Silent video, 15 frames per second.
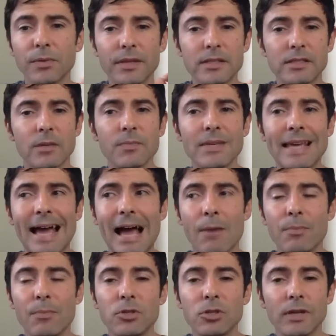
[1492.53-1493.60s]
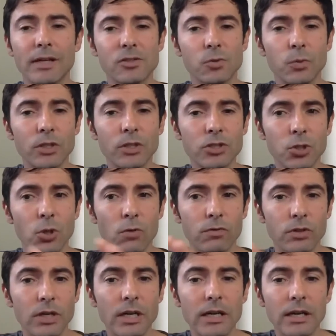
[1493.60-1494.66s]
but then something happened. You guys switched
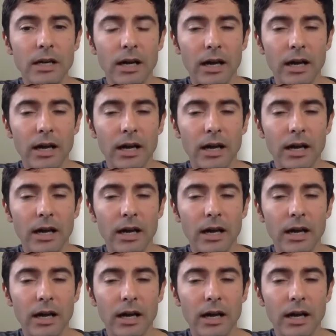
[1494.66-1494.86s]
over.